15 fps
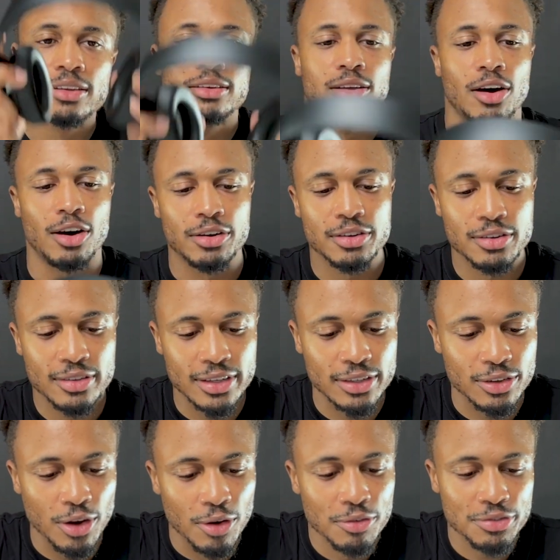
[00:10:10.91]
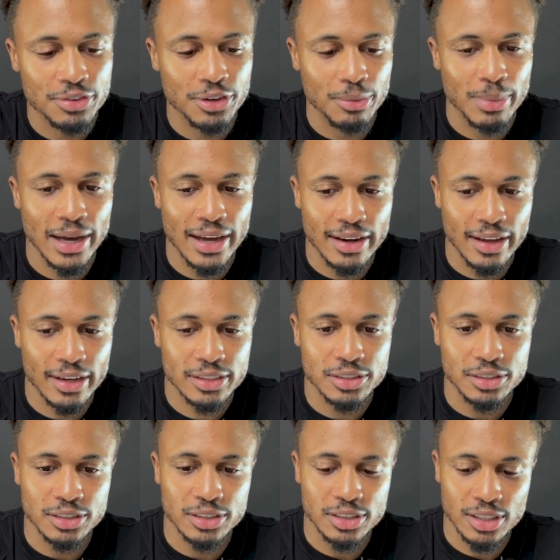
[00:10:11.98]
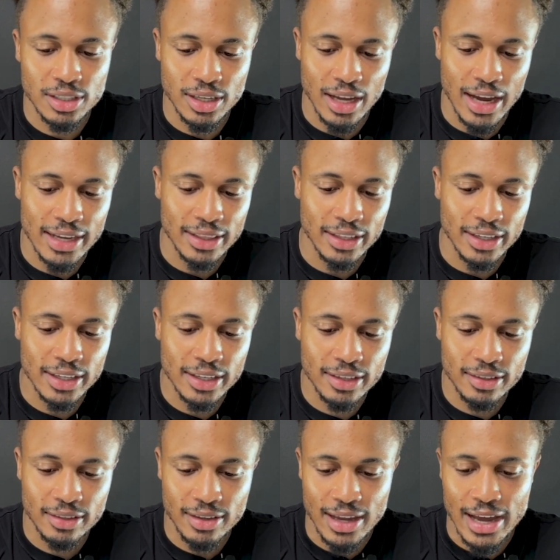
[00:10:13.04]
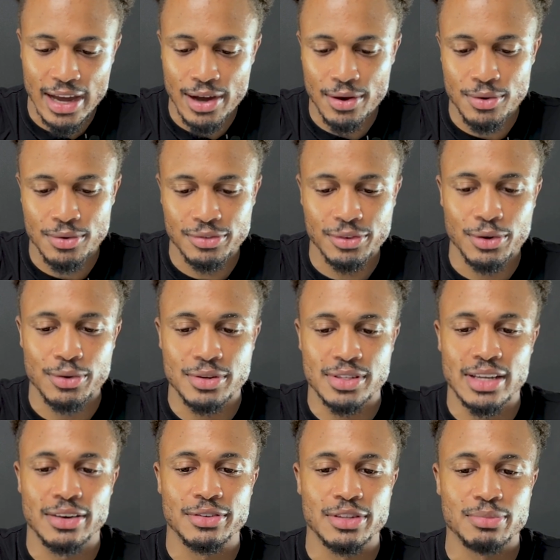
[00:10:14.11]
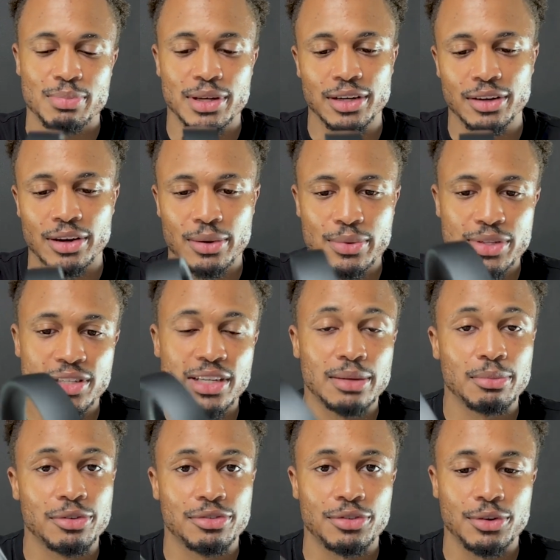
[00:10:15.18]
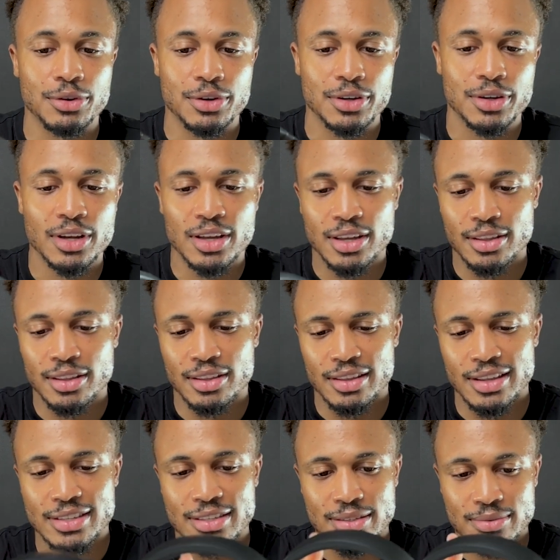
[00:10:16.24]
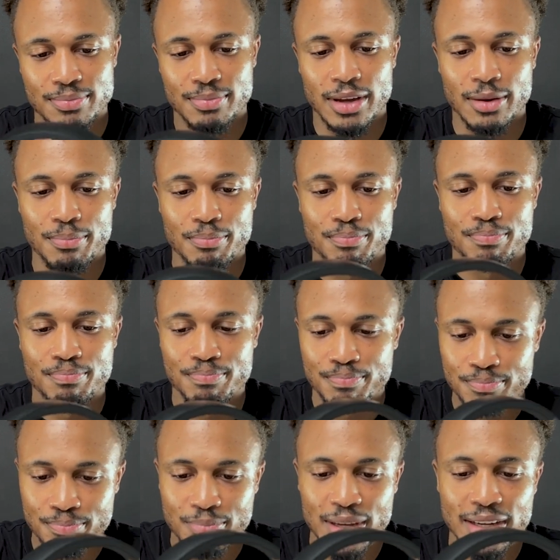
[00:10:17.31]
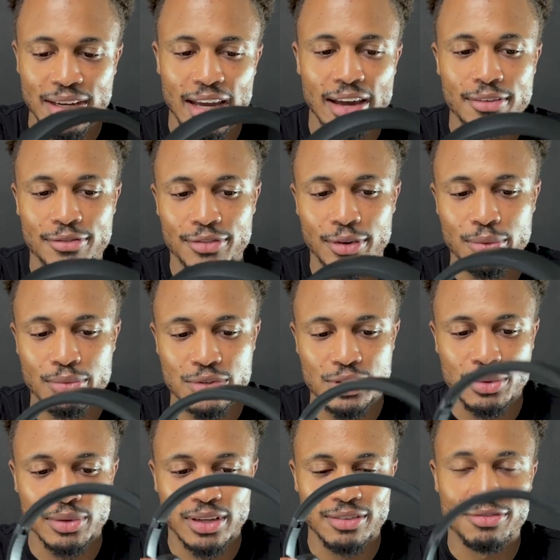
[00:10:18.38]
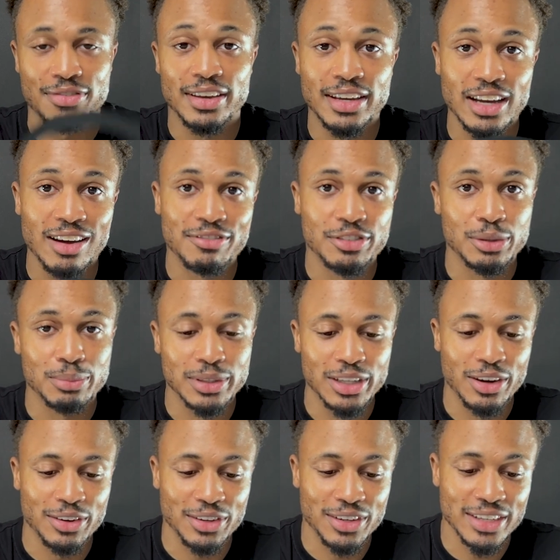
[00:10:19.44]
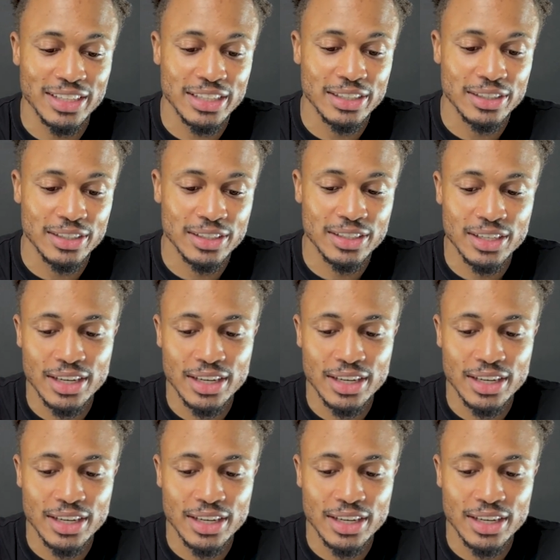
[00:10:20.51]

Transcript: On here, they don't feel bad actually. I like how, of course, how it's bigger. I was saying before, it's a big headphone, so they fit comfortably on your ear.